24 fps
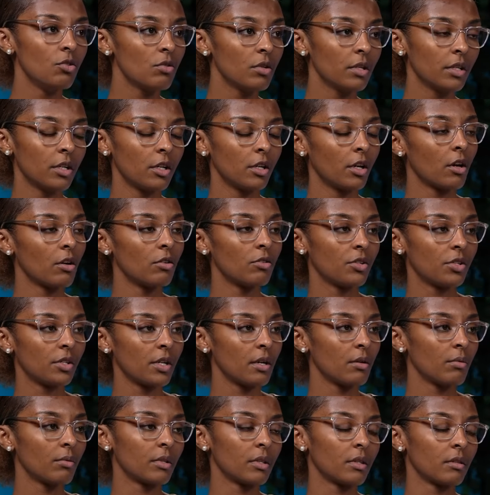You could
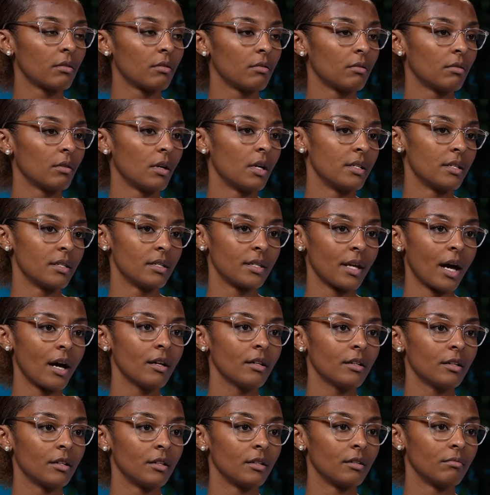negotiate with a
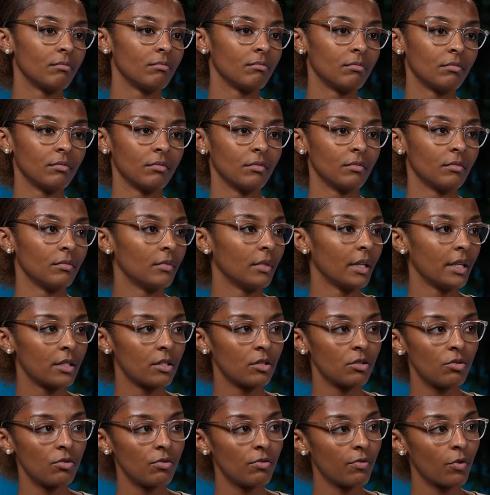seller.
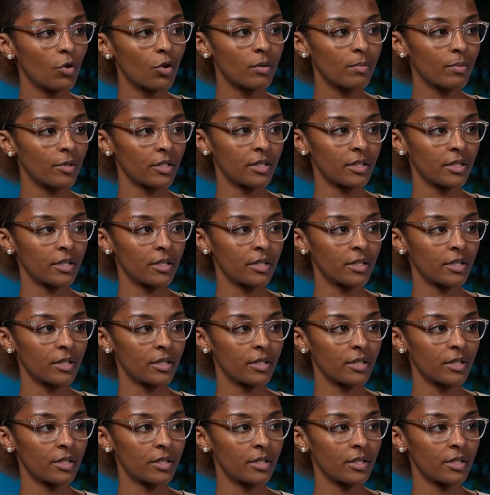Let's do 4%.